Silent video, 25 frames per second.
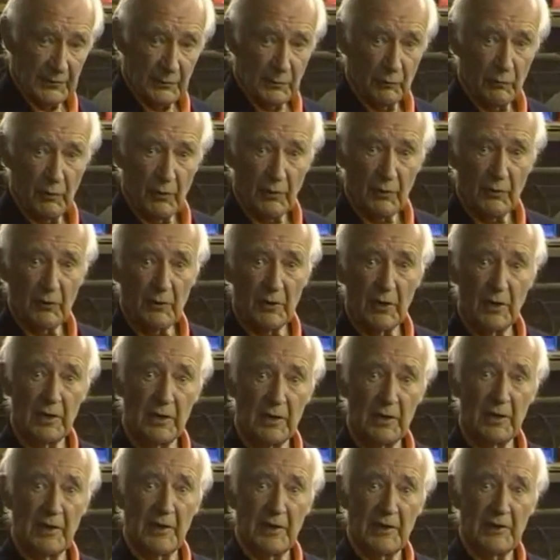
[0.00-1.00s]
but what,
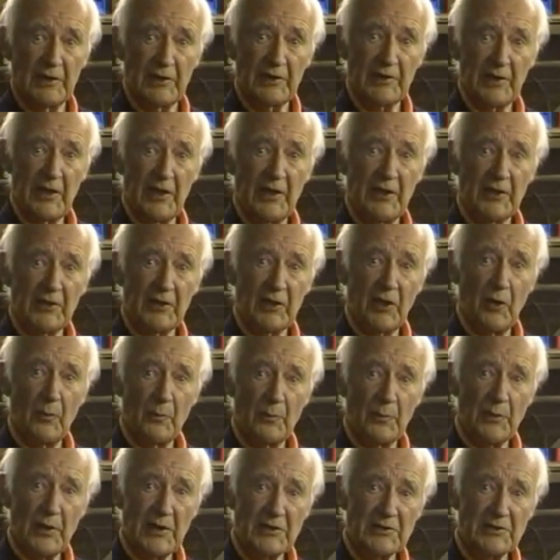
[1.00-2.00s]
you get a
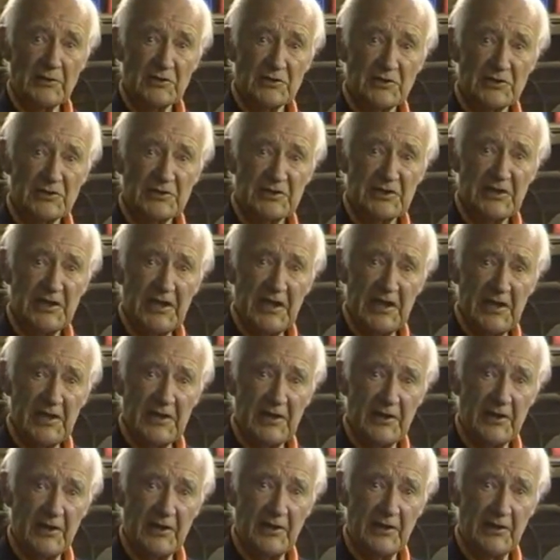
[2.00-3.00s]
compression
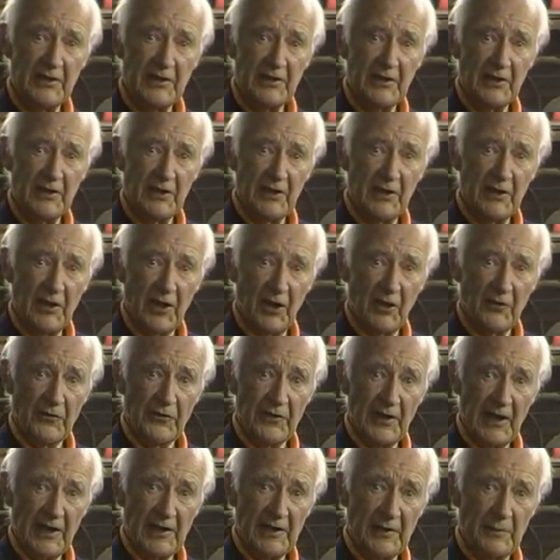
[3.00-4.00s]
skin
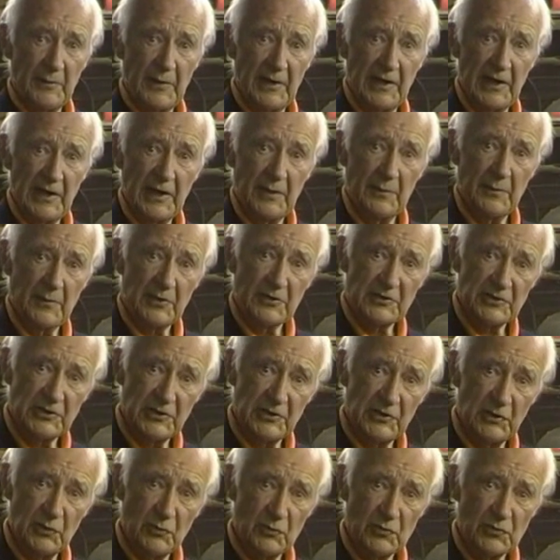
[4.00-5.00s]
on the aluminium
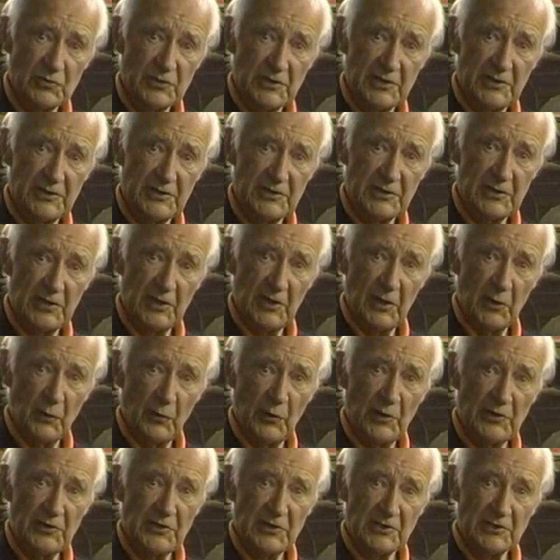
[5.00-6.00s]
as you use it, yeah.
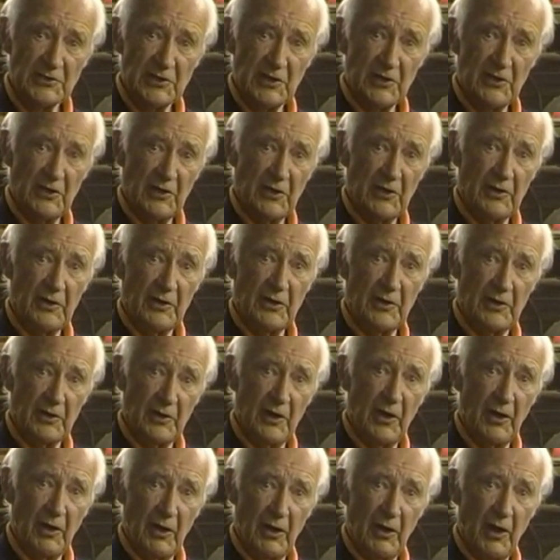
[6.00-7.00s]
which is a, a
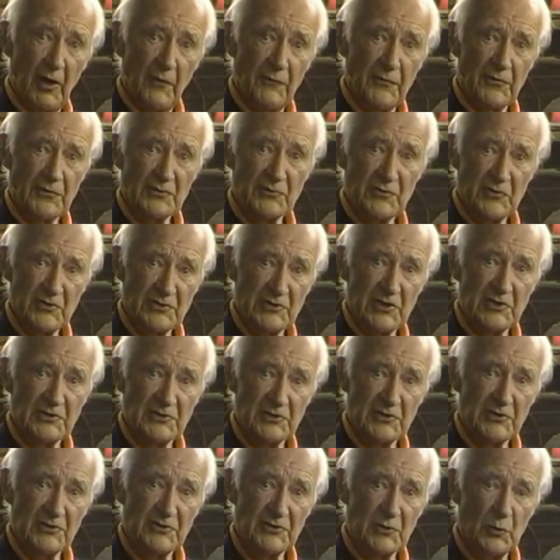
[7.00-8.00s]
offers
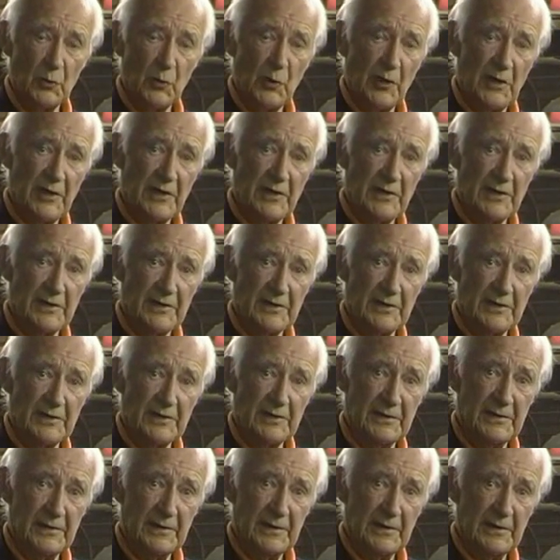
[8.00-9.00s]
resistance to wear.
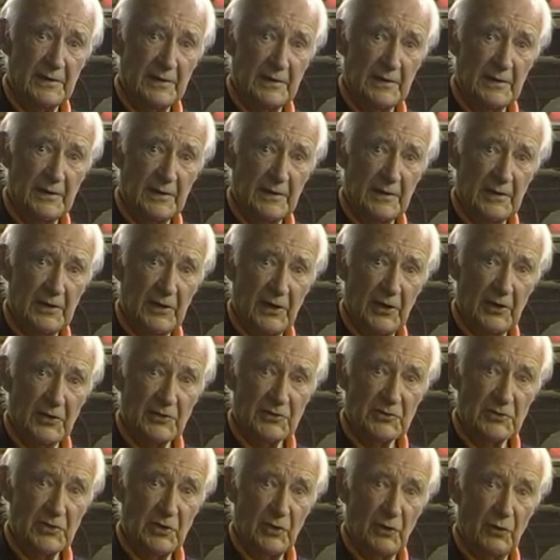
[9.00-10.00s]

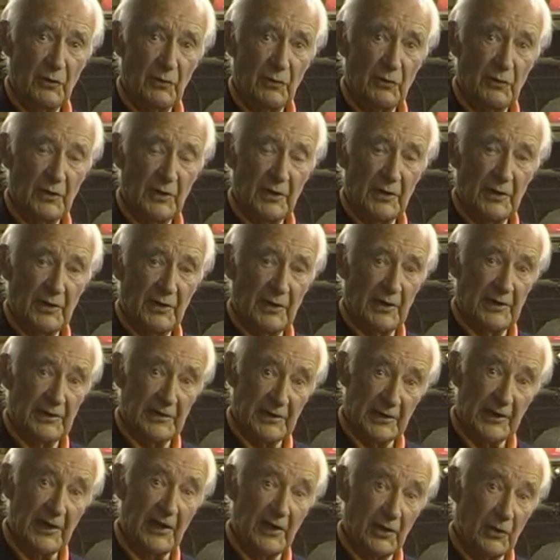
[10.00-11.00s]
Oh, so right.
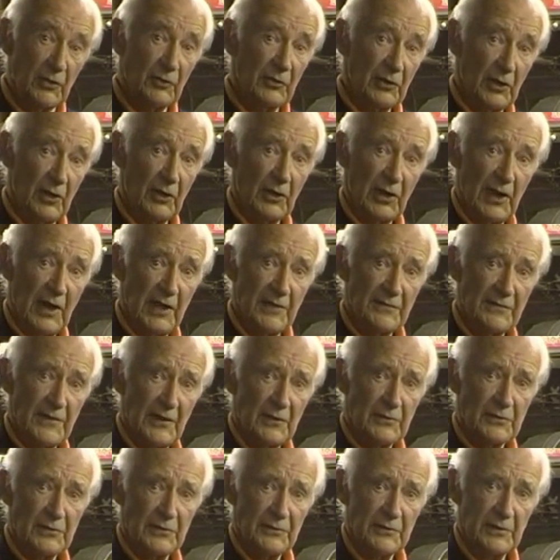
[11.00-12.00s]
You get a good long life
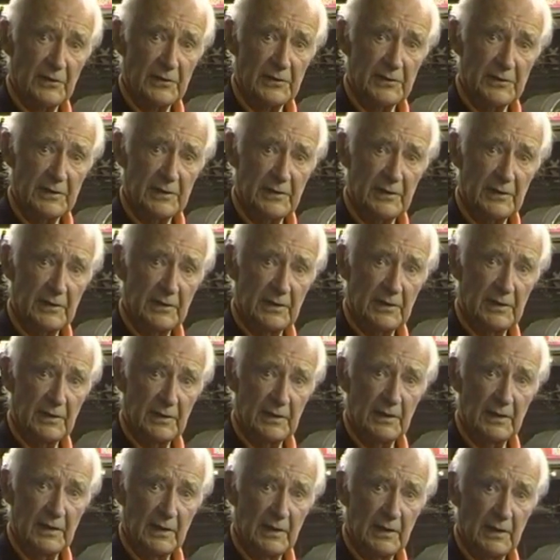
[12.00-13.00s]
yeah. out of
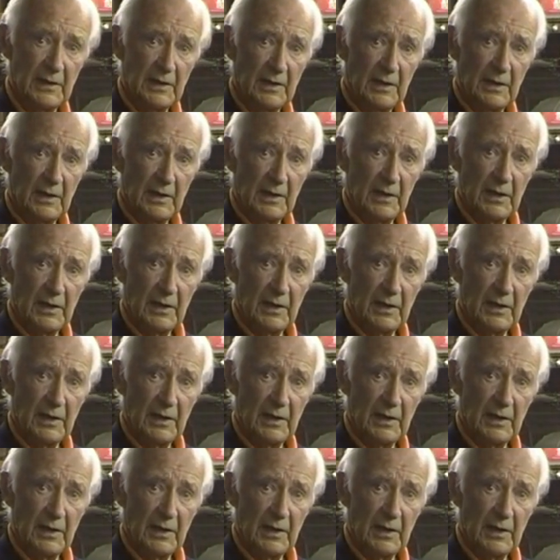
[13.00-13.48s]
it.